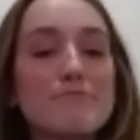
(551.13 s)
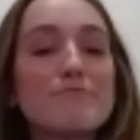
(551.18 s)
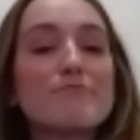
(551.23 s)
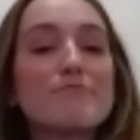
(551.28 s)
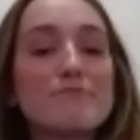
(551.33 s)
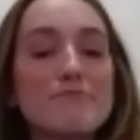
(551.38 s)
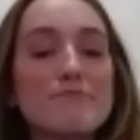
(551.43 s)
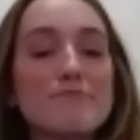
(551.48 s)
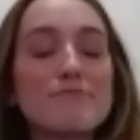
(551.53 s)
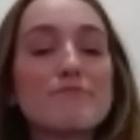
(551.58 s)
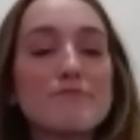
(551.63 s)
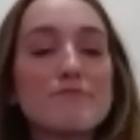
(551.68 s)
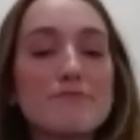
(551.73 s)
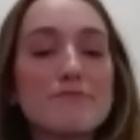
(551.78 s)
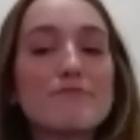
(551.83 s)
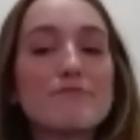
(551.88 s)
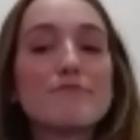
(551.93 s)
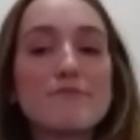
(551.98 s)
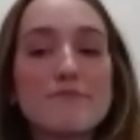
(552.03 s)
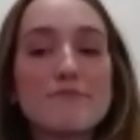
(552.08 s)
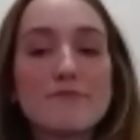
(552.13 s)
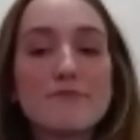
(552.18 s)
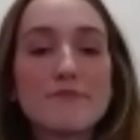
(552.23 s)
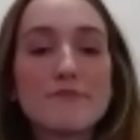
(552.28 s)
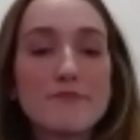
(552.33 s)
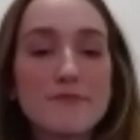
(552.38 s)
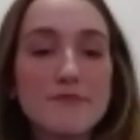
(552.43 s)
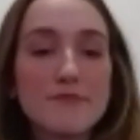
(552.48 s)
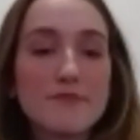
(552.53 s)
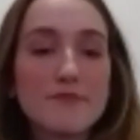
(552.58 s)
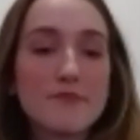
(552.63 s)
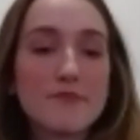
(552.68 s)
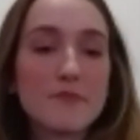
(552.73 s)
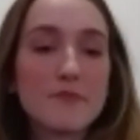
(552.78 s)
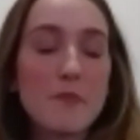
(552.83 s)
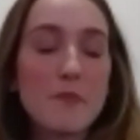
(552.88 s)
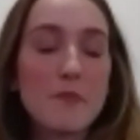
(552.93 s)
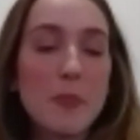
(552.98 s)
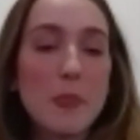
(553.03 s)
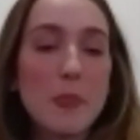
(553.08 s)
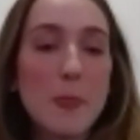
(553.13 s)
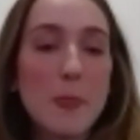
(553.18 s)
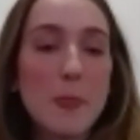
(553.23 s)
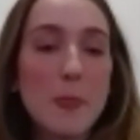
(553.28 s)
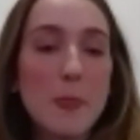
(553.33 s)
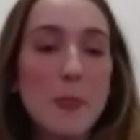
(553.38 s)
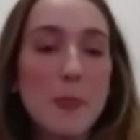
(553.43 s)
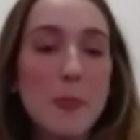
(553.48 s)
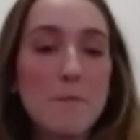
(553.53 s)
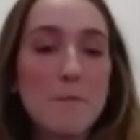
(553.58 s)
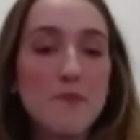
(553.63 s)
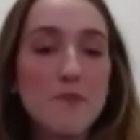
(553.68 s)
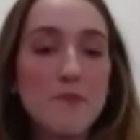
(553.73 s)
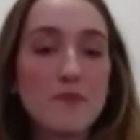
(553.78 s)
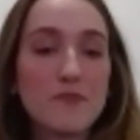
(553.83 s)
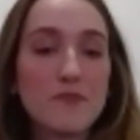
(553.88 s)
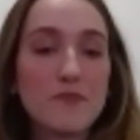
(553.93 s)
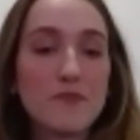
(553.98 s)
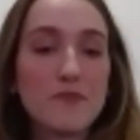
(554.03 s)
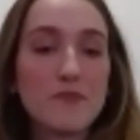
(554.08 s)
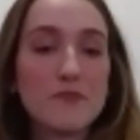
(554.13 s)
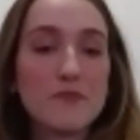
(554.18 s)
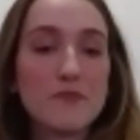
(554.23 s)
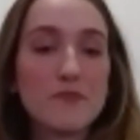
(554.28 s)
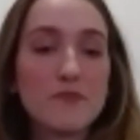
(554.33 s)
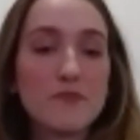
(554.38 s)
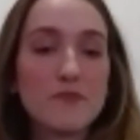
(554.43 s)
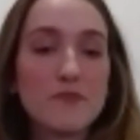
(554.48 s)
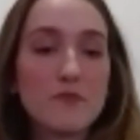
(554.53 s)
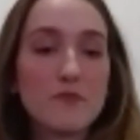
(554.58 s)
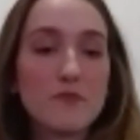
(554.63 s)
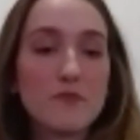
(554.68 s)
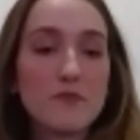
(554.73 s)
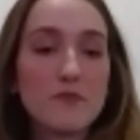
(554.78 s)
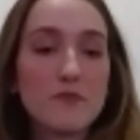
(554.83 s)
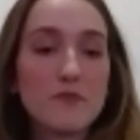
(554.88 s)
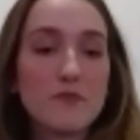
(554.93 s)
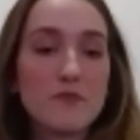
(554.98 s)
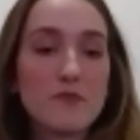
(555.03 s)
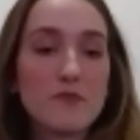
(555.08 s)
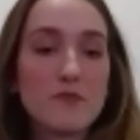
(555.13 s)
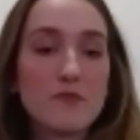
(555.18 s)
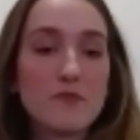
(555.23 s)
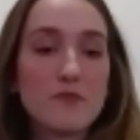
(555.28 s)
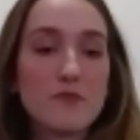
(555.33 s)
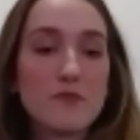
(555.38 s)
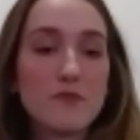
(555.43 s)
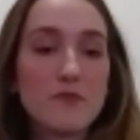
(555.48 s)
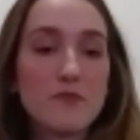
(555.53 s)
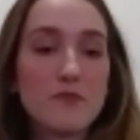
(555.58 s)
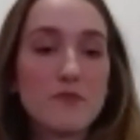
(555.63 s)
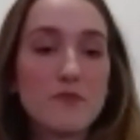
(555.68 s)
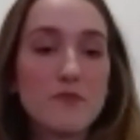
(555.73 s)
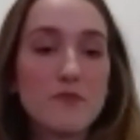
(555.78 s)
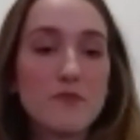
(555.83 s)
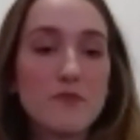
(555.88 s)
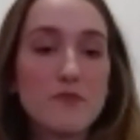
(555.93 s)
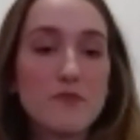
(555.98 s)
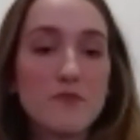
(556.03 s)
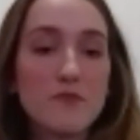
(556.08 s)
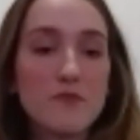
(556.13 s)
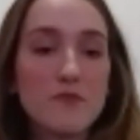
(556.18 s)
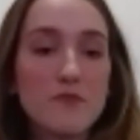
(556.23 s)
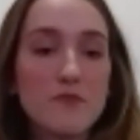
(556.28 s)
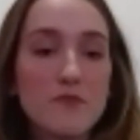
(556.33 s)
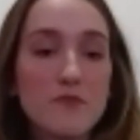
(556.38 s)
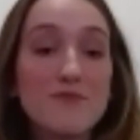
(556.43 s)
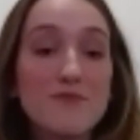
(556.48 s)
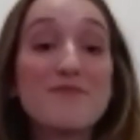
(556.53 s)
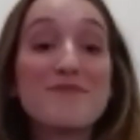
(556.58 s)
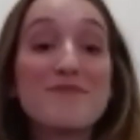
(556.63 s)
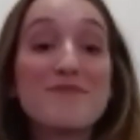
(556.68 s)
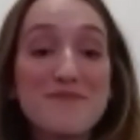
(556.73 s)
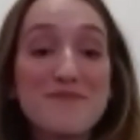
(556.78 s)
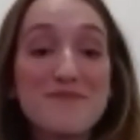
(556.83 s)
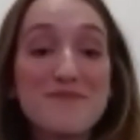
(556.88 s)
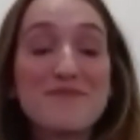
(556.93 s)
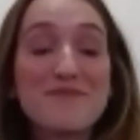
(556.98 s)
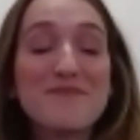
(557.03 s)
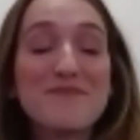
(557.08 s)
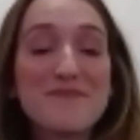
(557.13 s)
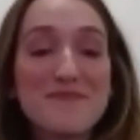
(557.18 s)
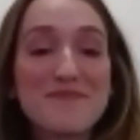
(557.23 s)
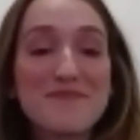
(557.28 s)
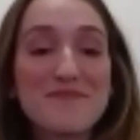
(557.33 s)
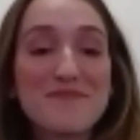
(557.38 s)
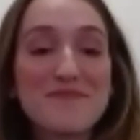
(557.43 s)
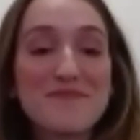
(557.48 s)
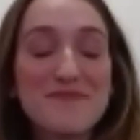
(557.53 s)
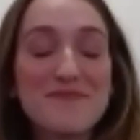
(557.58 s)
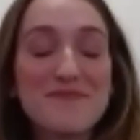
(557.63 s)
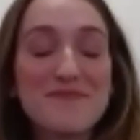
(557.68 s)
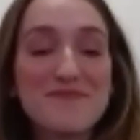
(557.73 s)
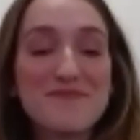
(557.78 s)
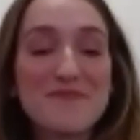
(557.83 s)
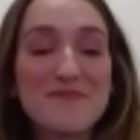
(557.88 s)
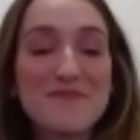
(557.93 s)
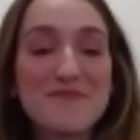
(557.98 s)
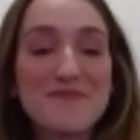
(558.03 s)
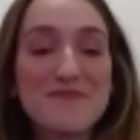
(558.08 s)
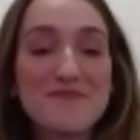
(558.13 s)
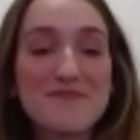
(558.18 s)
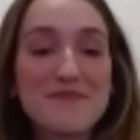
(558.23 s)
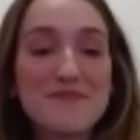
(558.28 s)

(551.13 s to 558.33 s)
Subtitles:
(silent)